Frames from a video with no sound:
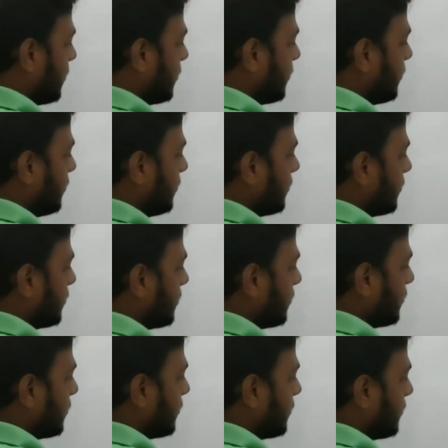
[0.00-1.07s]
2,
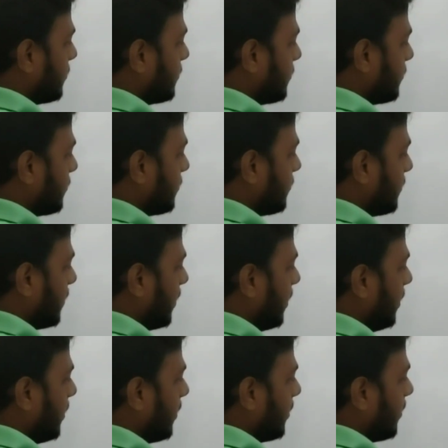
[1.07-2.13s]

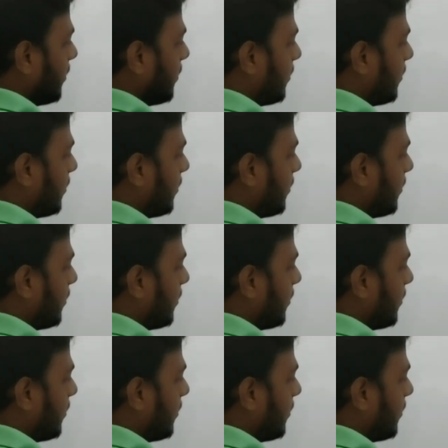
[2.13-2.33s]
3,